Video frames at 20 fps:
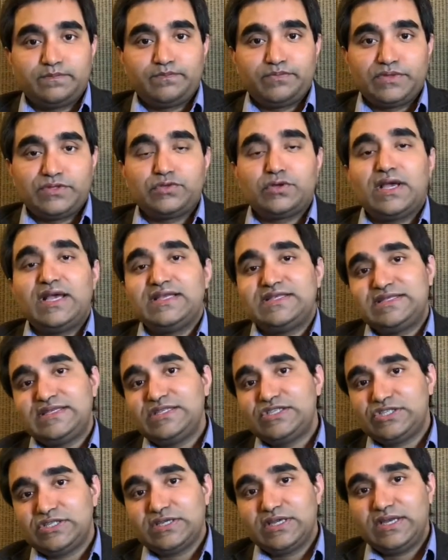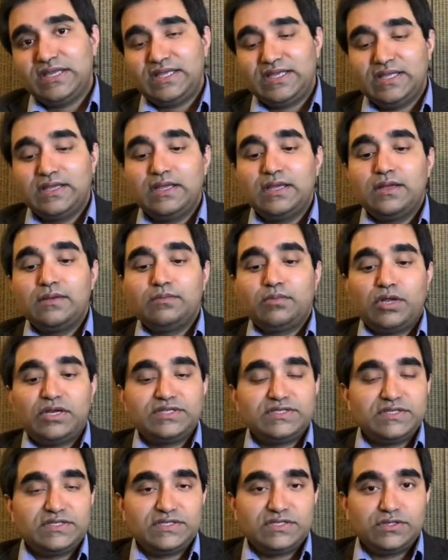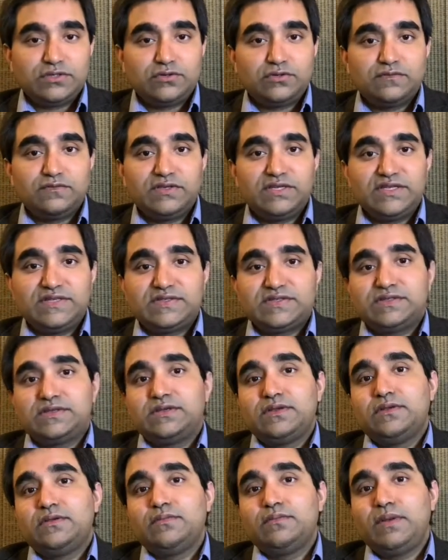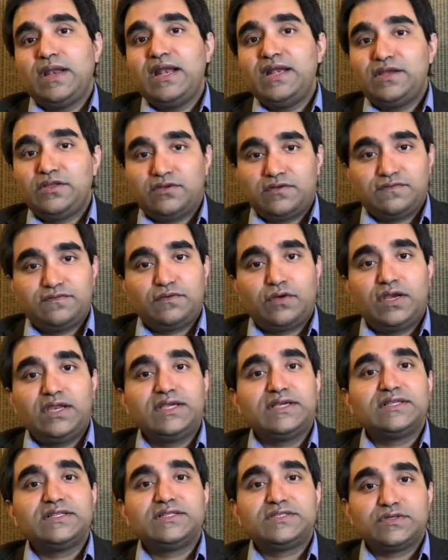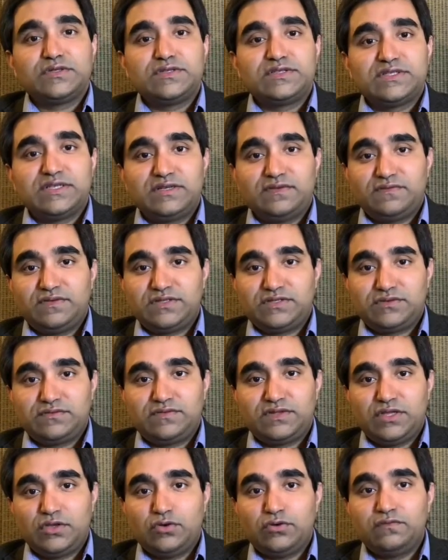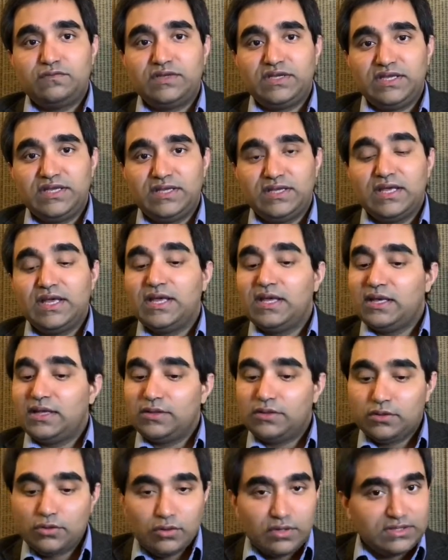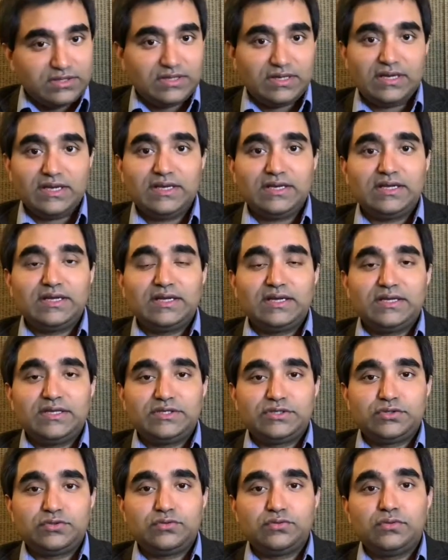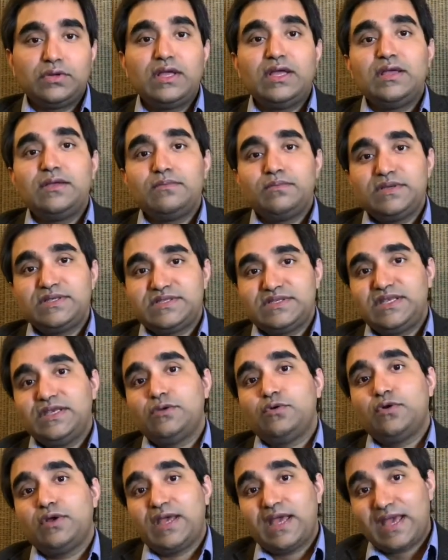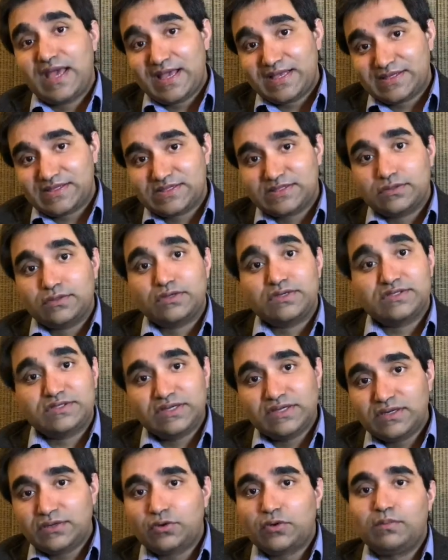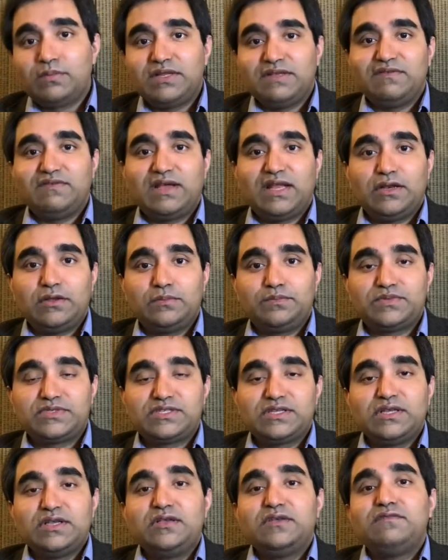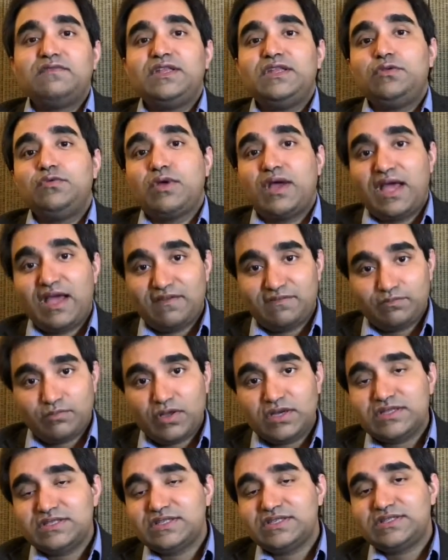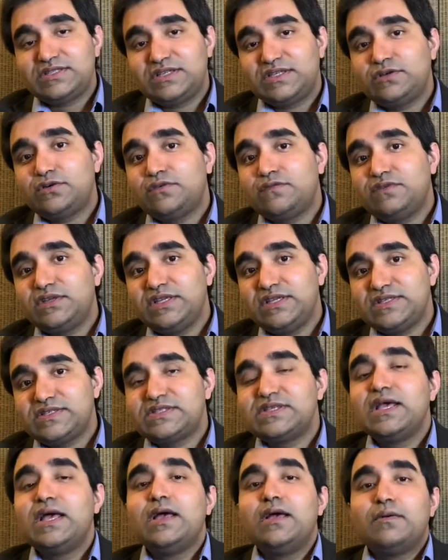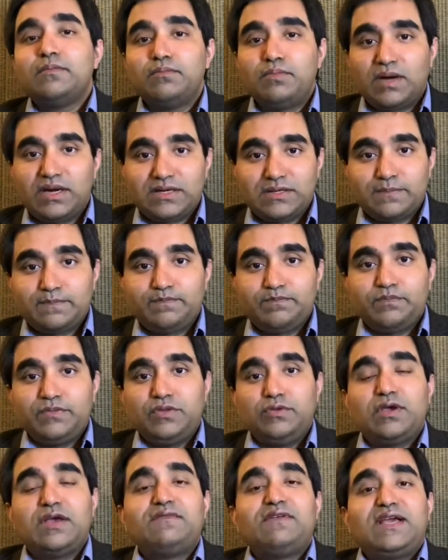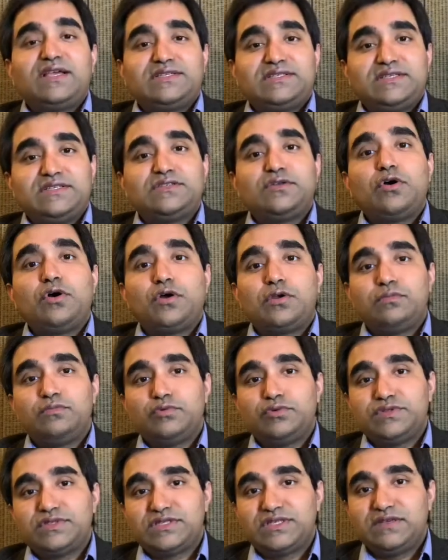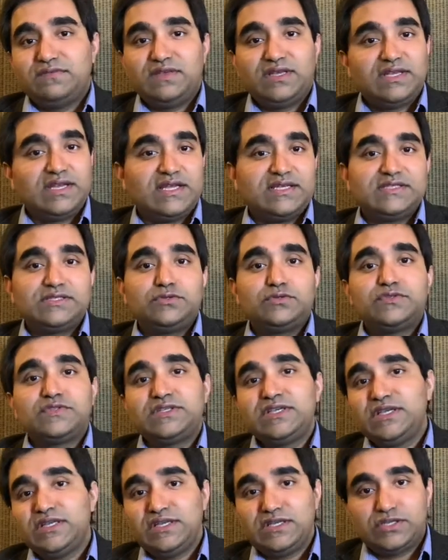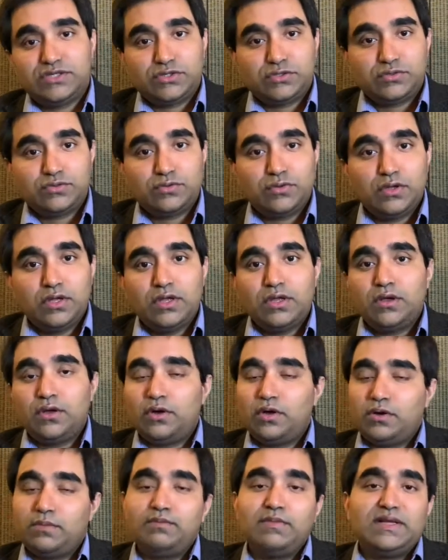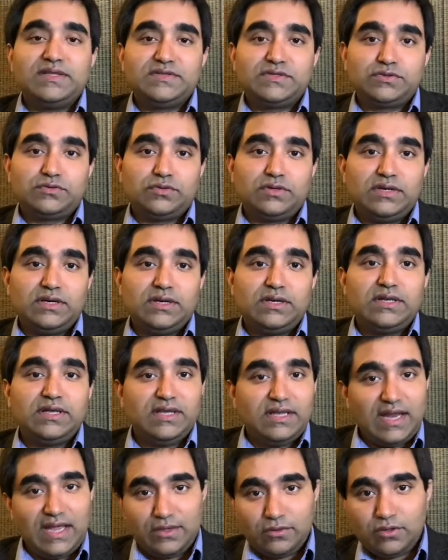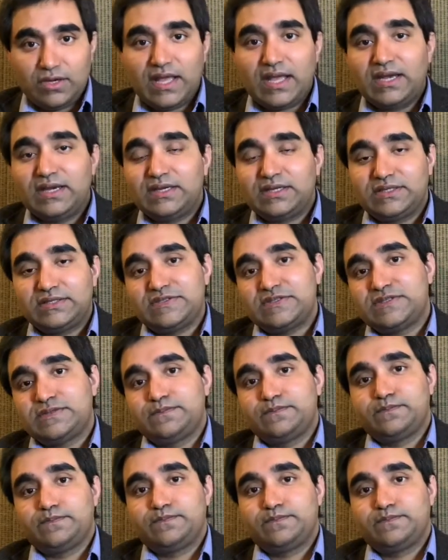So essentially, polycystic ovaries, plenty of follicles on surface of the ovary, no other clinical issue. PCOS syndrome develops when you have polycystic ovaries, but you have excess hormones giving rise to skin issue or menstrual irregularities.